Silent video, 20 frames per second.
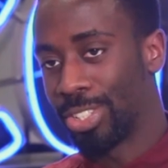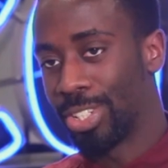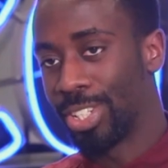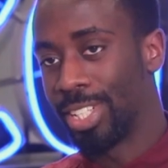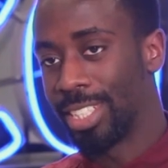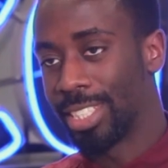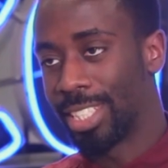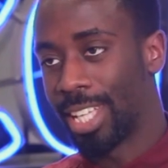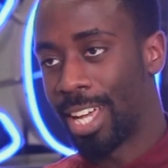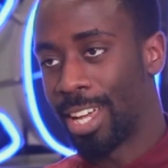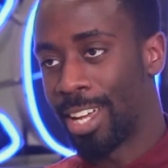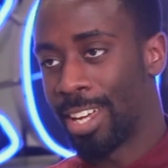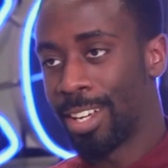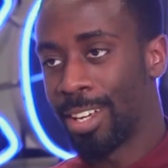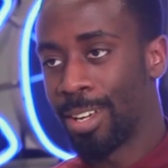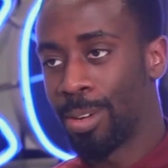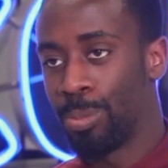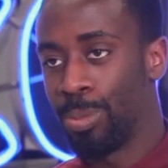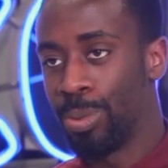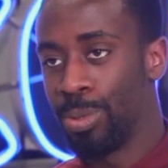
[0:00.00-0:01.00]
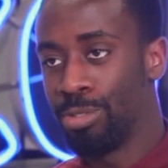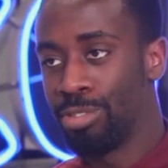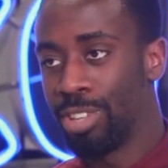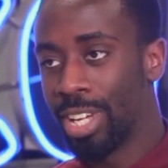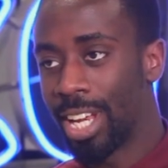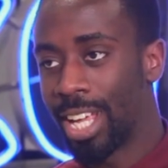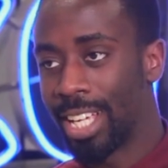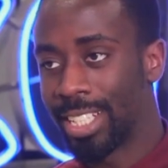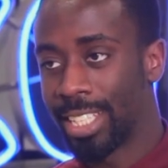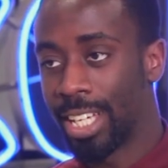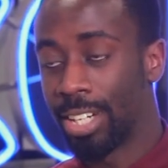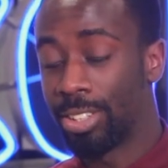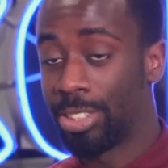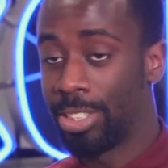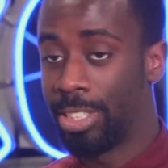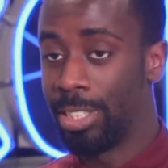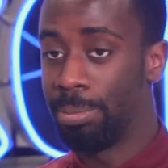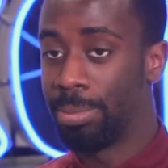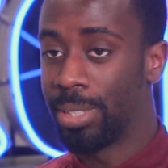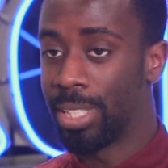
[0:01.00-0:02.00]
that journey is that we realized how
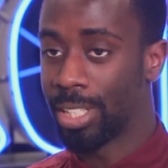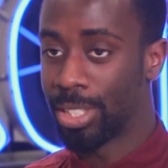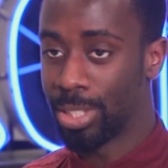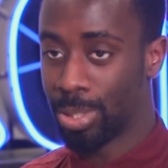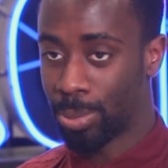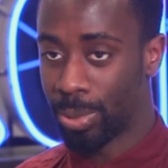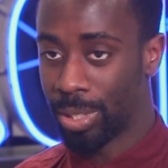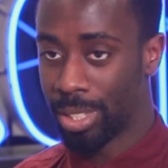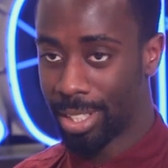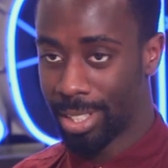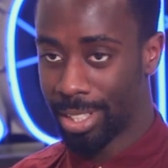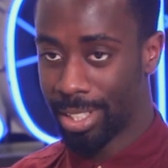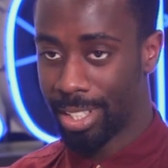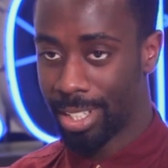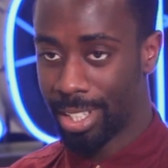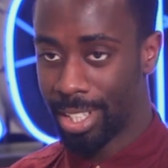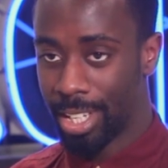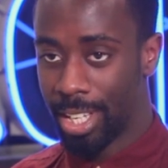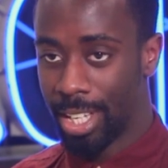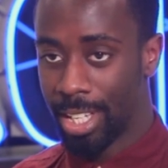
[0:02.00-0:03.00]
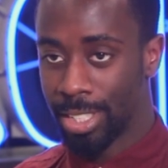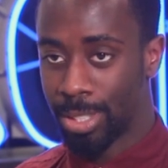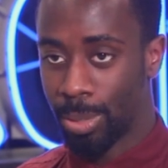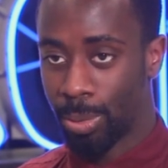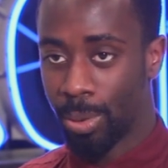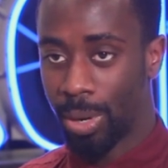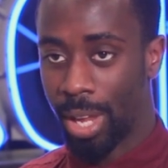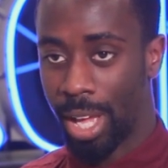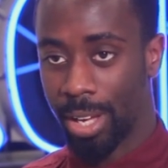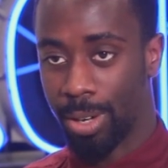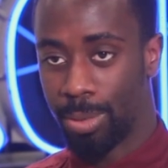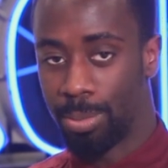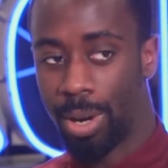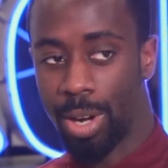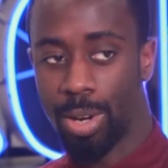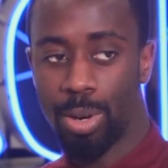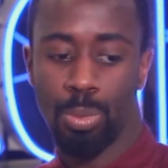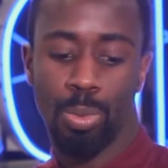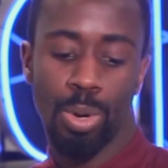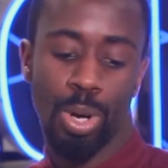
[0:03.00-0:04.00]
cheap tickets were. So we were like, oh
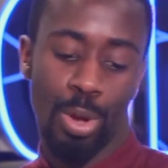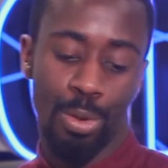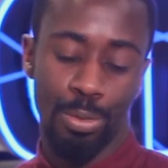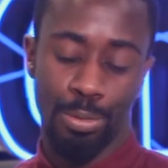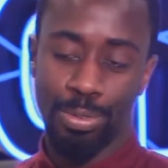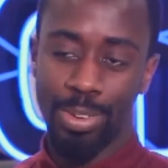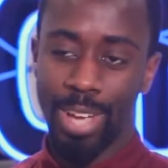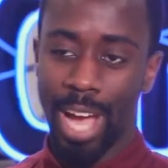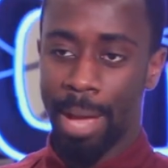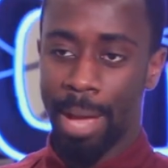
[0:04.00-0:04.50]
my God, we're going